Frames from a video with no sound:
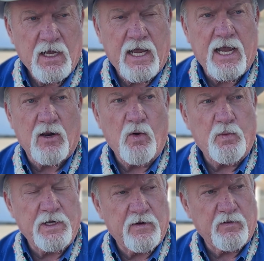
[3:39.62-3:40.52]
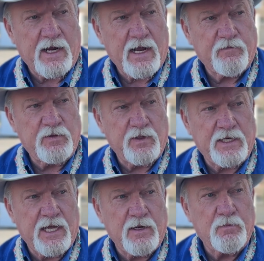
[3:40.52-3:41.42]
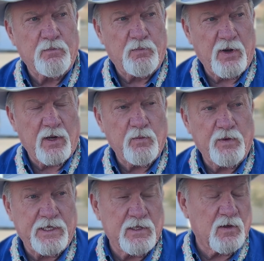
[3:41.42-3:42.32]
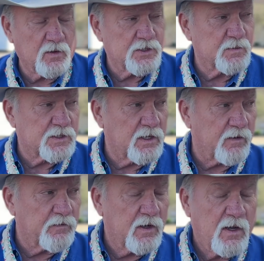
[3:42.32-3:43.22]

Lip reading: And I hope we never have to again. But we did learn some stuff.